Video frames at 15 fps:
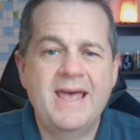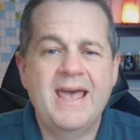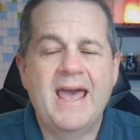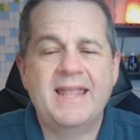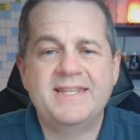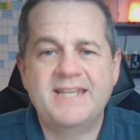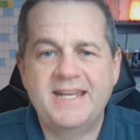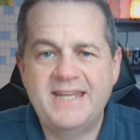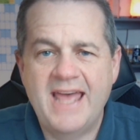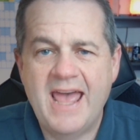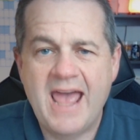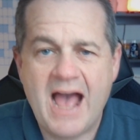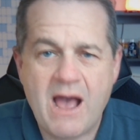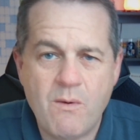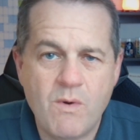And today
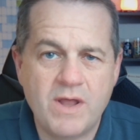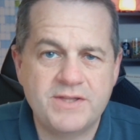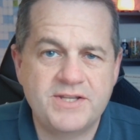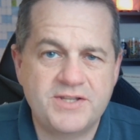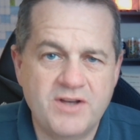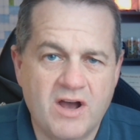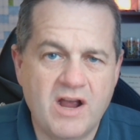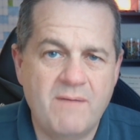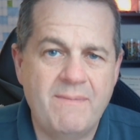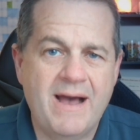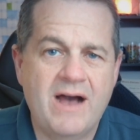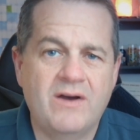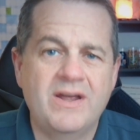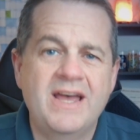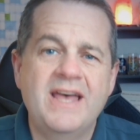I wanted to talk
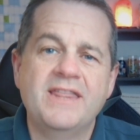about